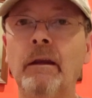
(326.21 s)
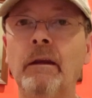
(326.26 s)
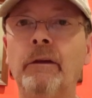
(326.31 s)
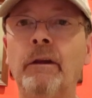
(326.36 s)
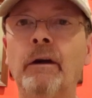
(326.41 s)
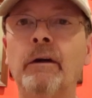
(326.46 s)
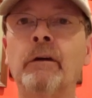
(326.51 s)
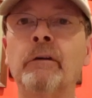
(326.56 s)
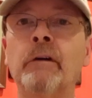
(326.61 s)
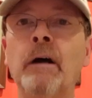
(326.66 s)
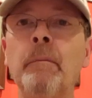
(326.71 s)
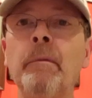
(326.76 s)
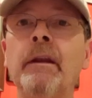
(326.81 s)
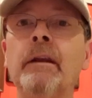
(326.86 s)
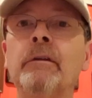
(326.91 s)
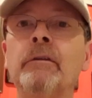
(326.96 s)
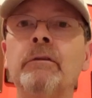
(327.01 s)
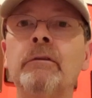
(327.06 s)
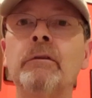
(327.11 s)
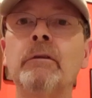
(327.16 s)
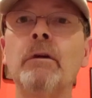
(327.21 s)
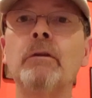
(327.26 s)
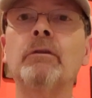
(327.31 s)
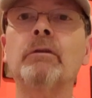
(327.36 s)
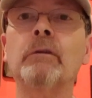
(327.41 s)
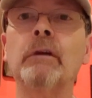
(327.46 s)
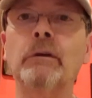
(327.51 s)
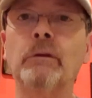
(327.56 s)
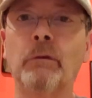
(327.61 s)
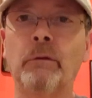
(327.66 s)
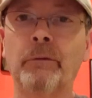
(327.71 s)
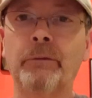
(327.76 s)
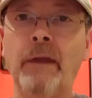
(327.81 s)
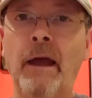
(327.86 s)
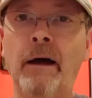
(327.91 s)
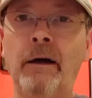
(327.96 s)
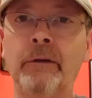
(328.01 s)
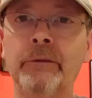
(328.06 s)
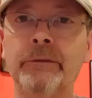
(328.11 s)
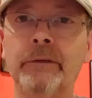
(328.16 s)
that are limited usually to
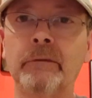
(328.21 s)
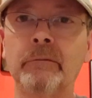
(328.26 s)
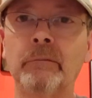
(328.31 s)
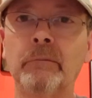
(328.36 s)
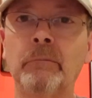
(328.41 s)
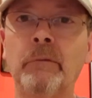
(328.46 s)
1,000.